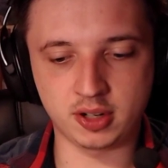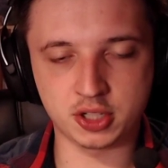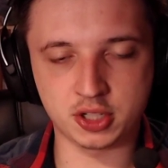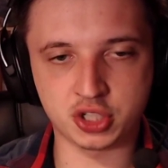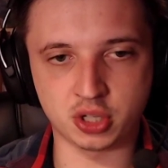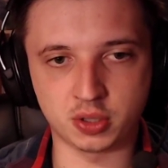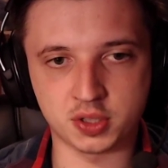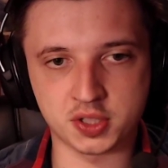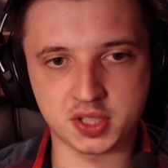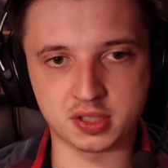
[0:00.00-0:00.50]

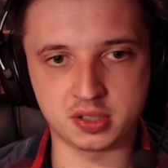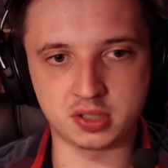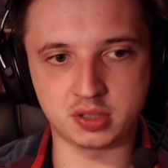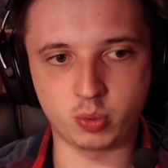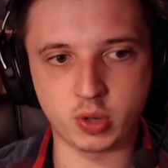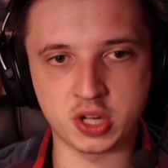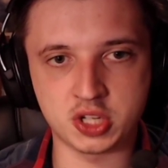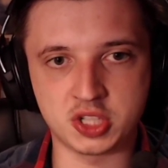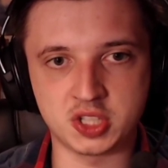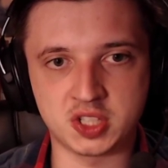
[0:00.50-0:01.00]
shows in the
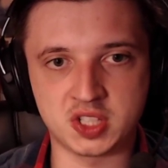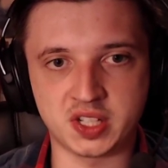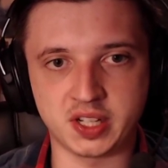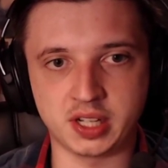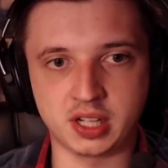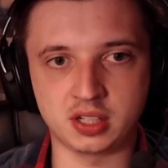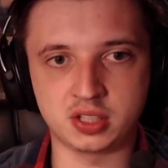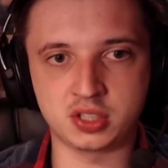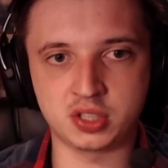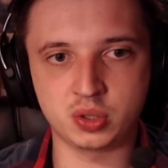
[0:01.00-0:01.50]
way she's
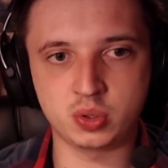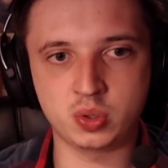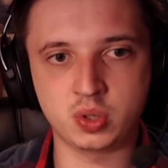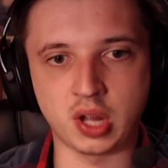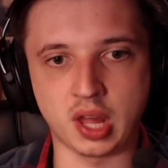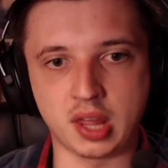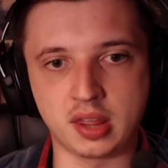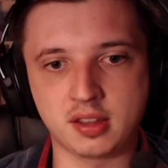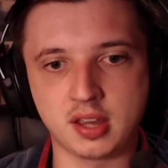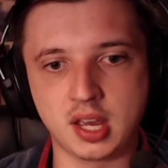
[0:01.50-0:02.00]
singing too,
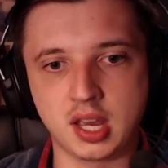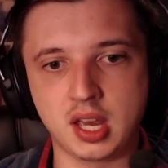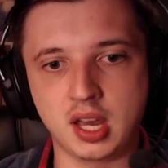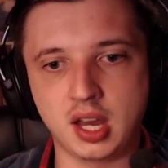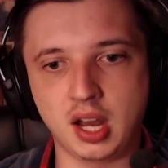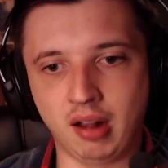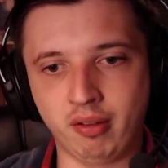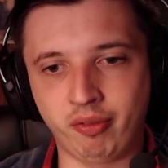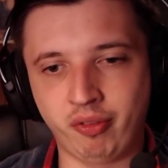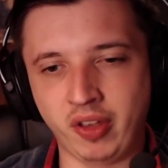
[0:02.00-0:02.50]
and
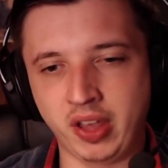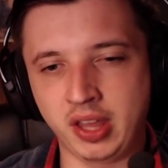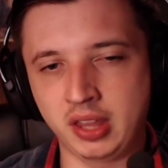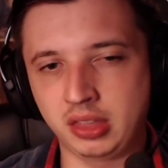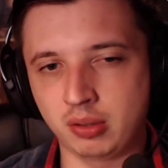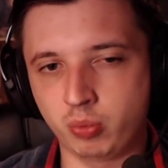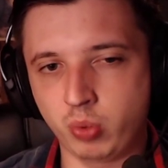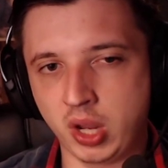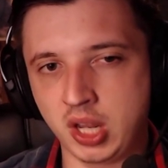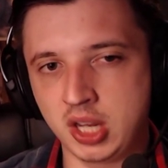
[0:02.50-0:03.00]
I think the
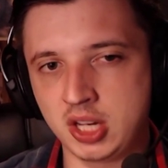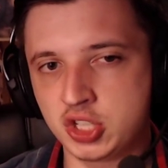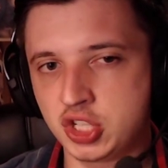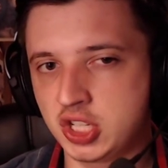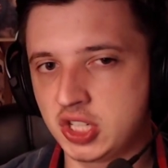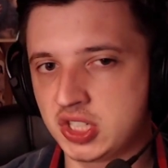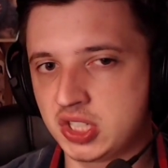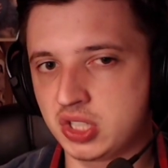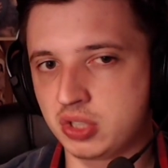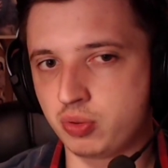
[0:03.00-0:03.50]
way
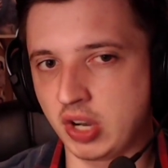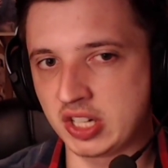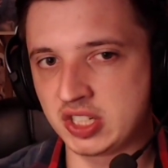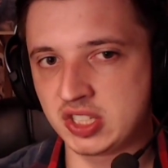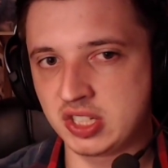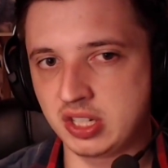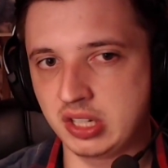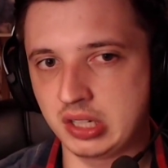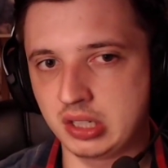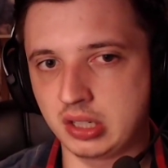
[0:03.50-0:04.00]
she's dressed
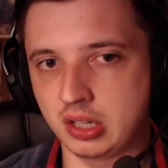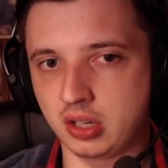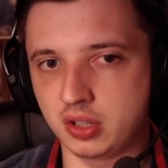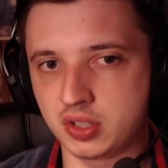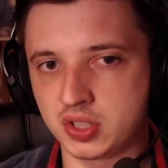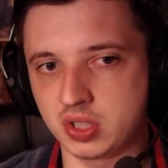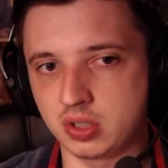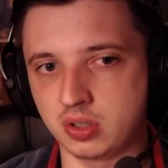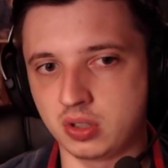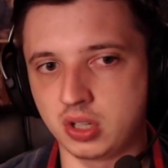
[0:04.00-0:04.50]
here
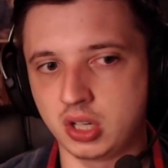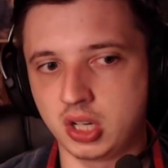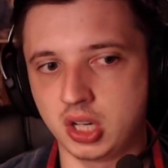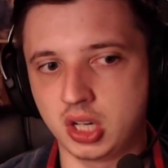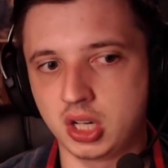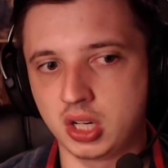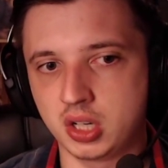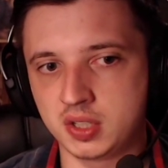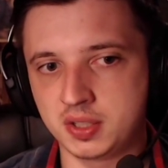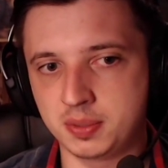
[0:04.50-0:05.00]
also
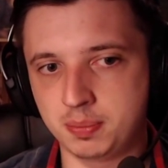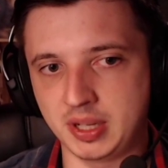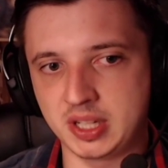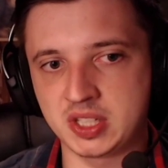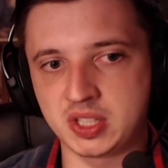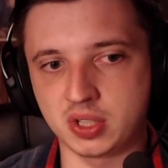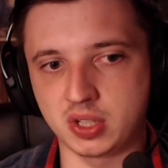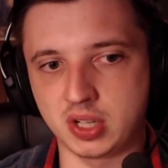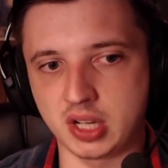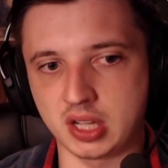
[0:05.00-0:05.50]
speaks
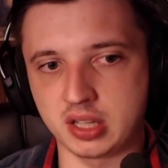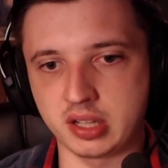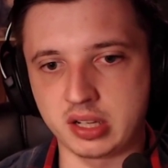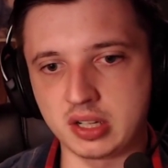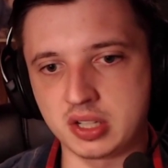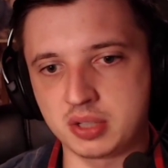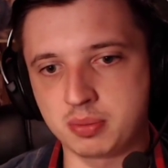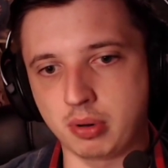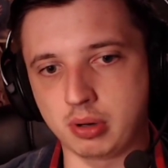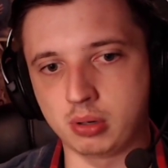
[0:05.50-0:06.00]
to that, and is
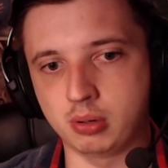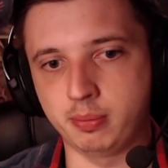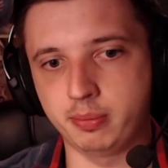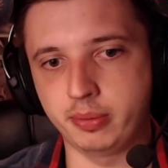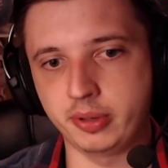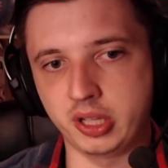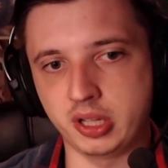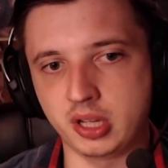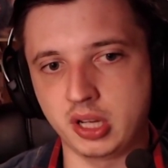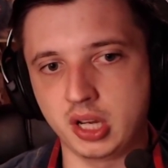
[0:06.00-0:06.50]

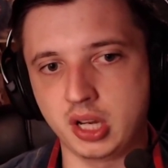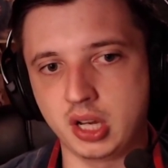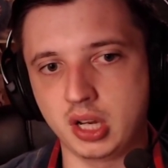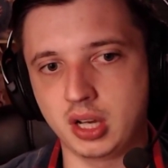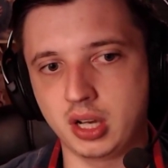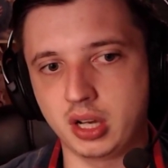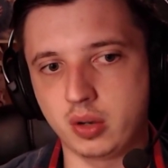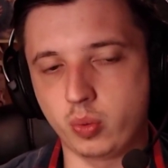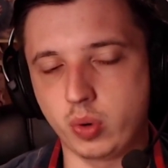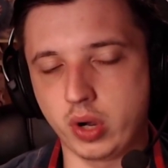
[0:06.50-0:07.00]
probably
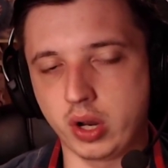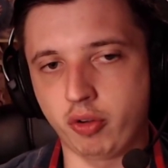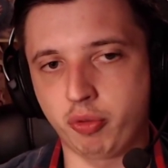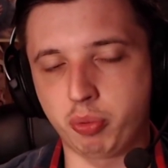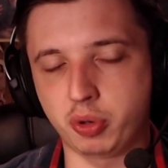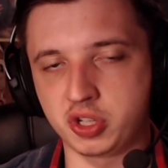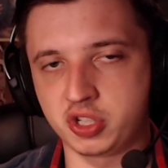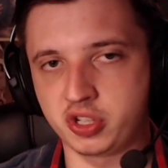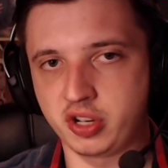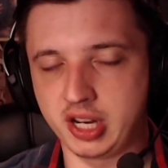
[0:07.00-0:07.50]
a way of
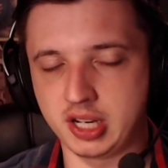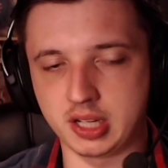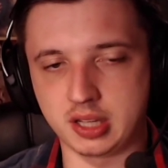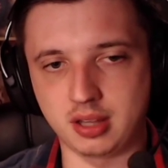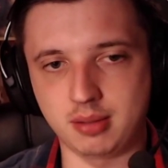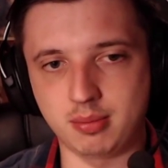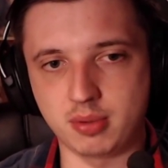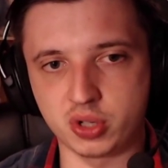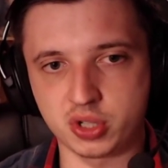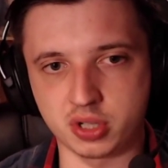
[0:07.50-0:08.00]
portraying that
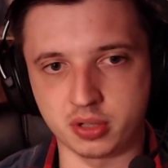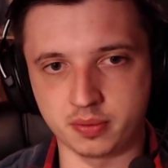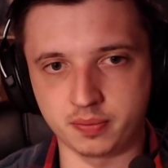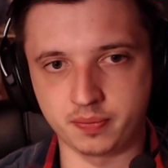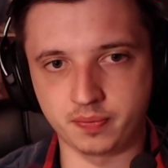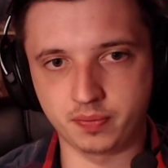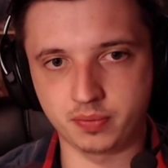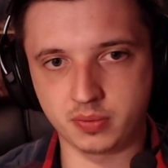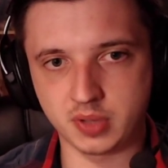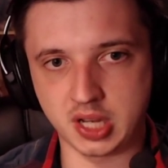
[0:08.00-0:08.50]
emotion,
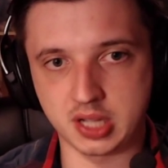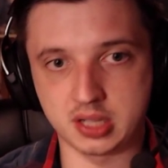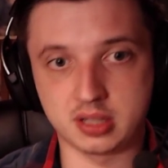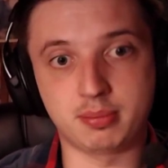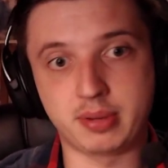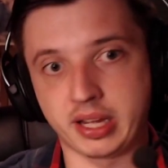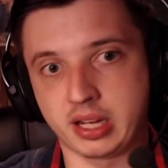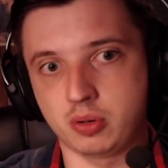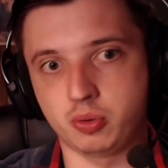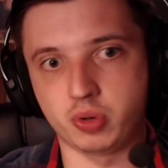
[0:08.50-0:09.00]
and the
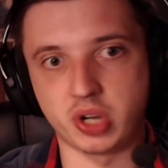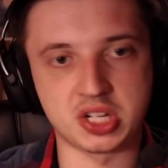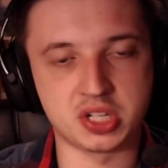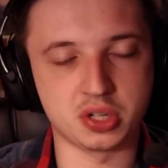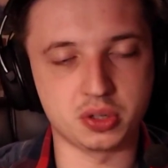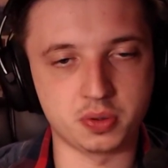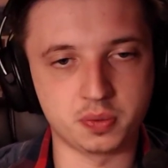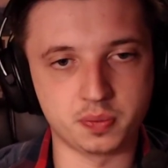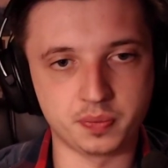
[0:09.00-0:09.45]
black and white too.